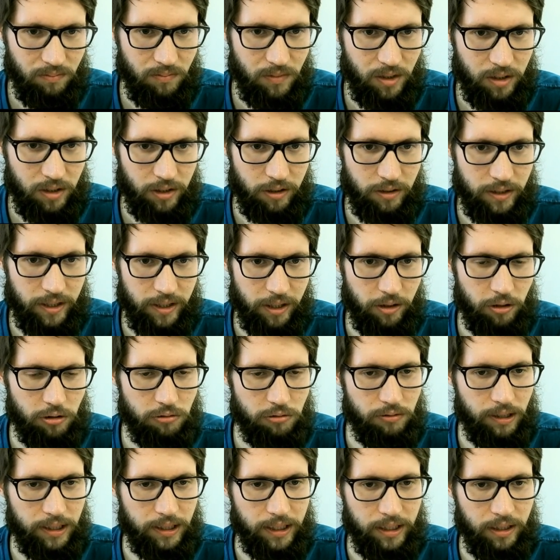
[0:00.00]
So you see
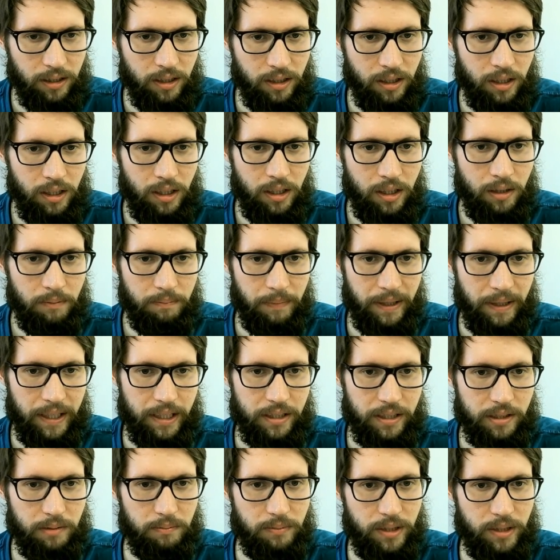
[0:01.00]
already making
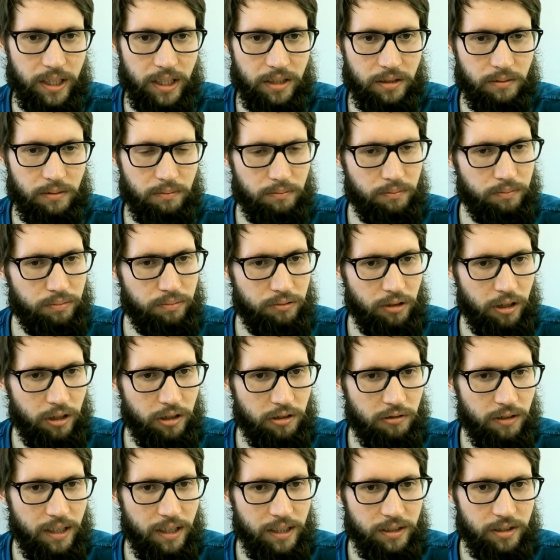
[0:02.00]
some decent
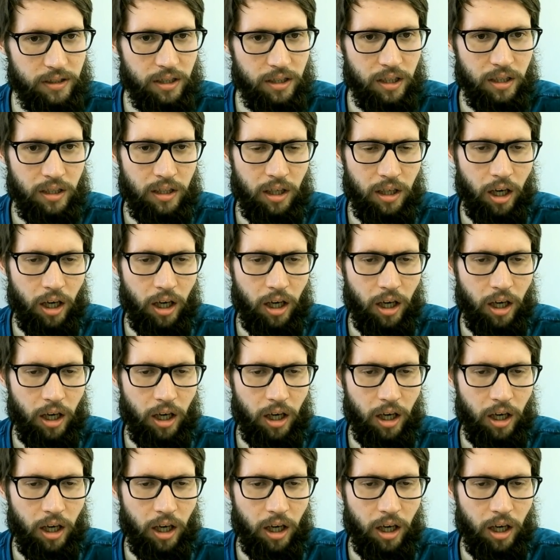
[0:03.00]
progress.